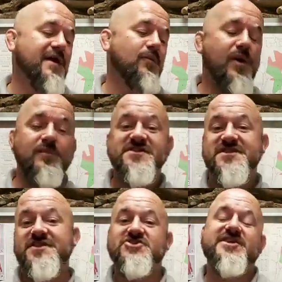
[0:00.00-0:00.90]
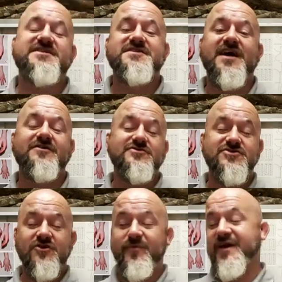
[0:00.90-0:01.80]
And when we see the shed cycles
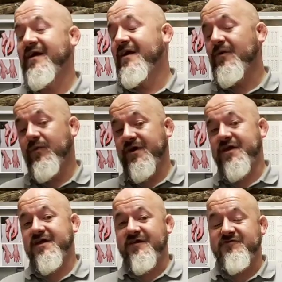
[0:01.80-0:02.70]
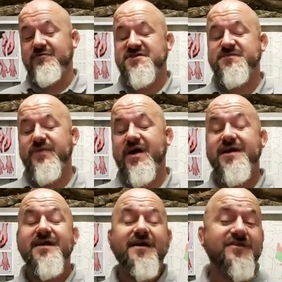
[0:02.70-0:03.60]
coming, we're going to give them a spray.